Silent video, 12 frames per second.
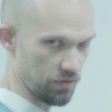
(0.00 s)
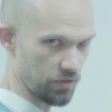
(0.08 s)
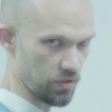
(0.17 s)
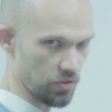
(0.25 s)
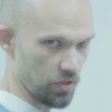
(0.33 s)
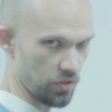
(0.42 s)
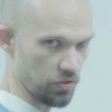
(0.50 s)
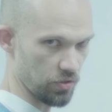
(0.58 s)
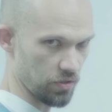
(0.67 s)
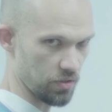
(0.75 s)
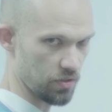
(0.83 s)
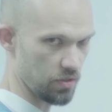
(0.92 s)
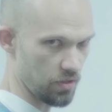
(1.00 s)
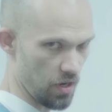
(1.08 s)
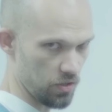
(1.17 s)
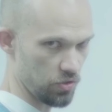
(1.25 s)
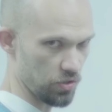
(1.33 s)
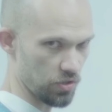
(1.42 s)
of conjunctions,
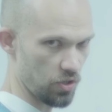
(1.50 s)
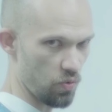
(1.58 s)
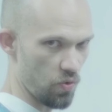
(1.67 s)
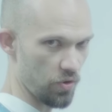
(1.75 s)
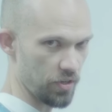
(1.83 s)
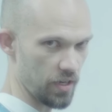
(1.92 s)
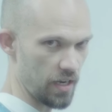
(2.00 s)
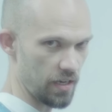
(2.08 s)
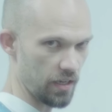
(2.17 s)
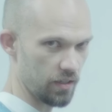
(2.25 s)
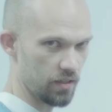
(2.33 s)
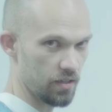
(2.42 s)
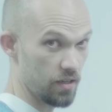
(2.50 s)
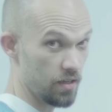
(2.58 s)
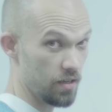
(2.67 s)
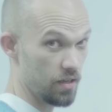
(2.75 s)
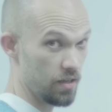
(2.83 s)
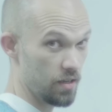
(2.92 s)
not just coordinating.
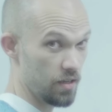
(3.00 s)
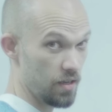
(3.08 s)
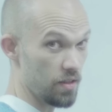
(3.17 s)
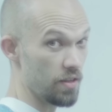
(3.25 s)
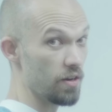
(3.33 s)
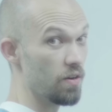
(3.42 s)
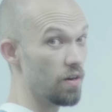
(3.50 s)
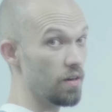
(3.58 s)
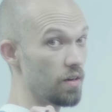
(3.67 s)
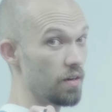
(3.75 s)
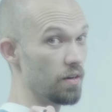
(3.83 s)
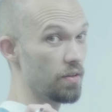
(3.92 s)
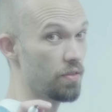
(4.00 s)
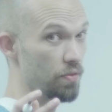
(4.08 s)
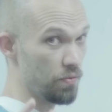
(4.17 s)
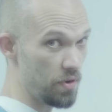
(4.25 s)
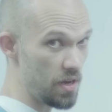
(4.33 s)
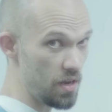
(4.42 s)
There are
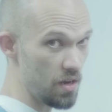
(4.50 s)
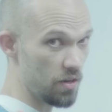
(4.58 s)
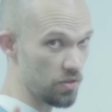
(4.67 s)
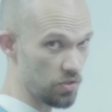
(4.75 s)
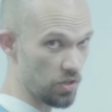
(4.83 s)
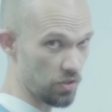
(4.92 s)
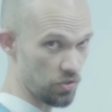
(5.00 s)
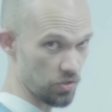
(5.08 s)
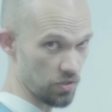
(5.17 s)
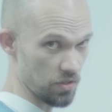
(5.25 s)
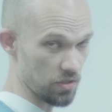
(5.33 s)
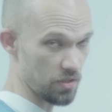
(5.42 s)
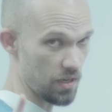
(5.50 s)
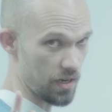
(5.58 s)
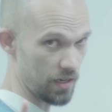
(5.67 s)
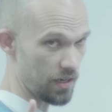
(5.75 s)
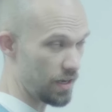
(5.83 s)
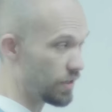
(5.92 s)
3 conjunctions that
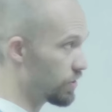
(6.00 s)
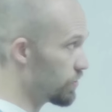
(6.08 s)
I'd like